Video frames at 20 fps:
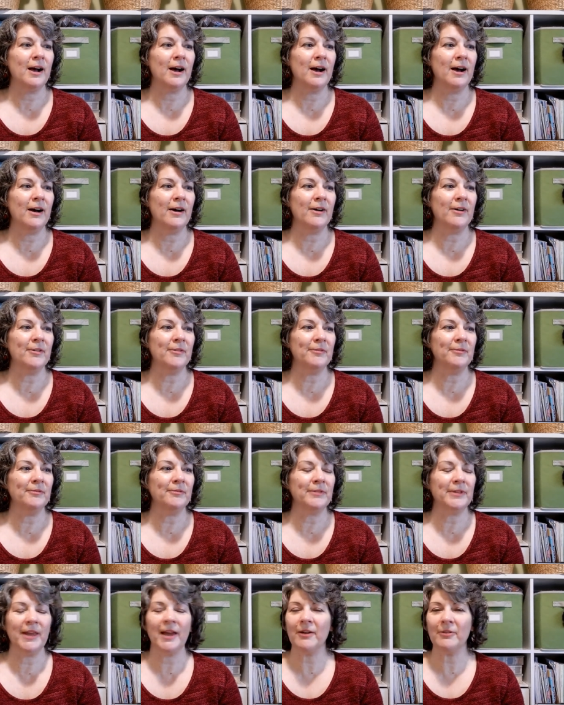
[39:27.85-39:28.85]

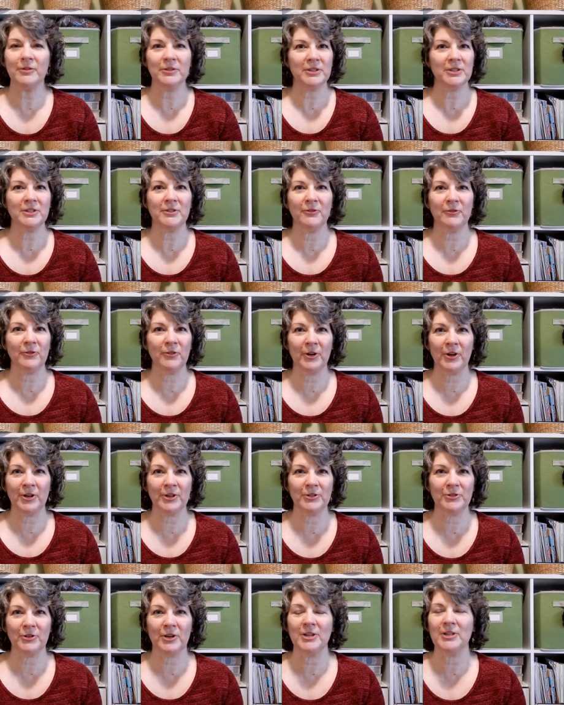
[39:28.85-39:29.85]
it was just a
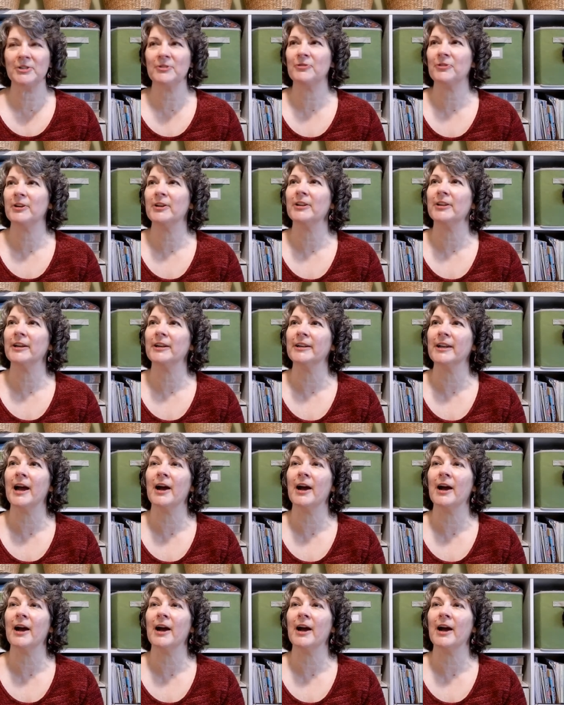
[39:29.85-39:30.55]
very strange feeling.